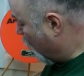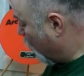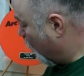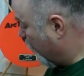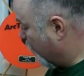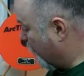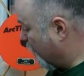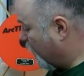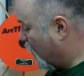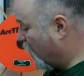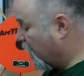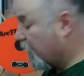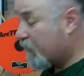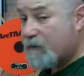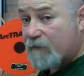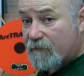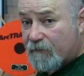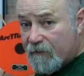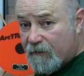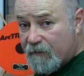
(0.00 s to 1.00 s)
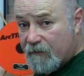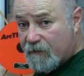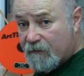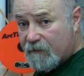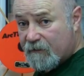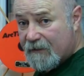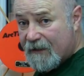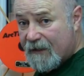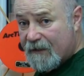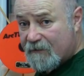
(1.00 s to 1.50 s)
with the point on the
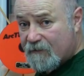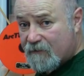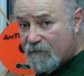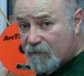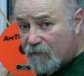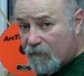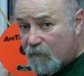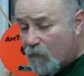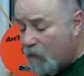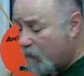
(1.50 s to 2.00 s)
desk or the